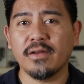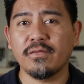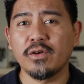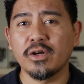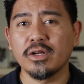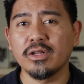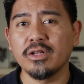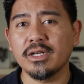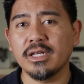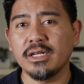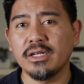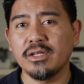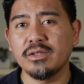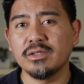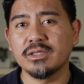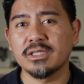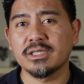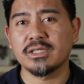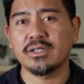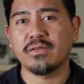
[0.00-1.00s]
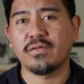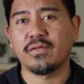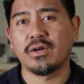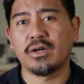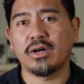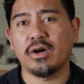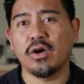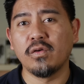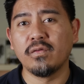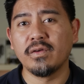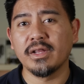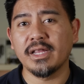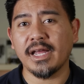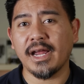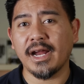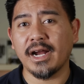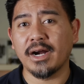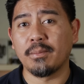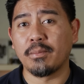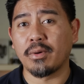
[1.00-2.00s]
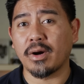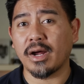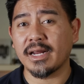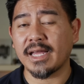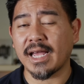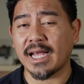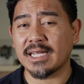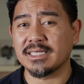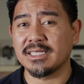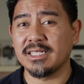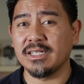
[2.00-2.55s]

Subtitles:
if you're looking to use this for over-the-air broadcast